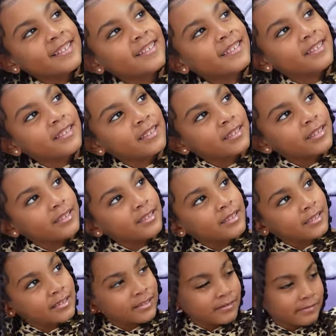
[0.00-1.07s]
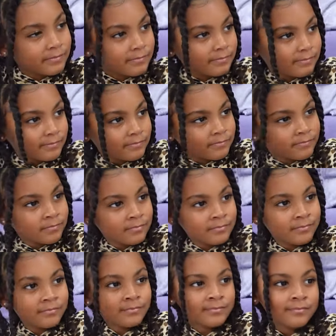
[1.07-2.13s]

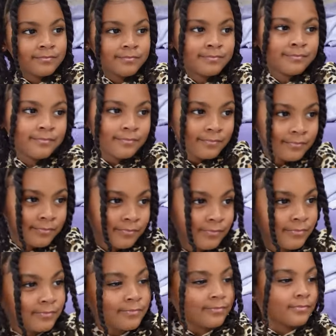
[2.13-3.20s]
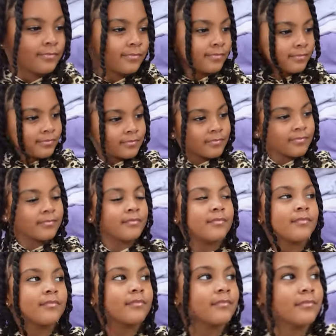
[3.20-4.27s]

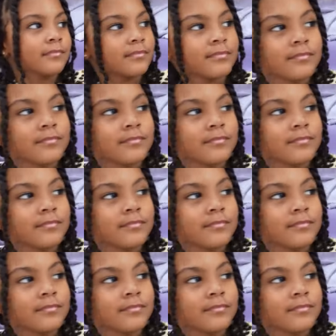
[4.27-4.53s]
[no speech]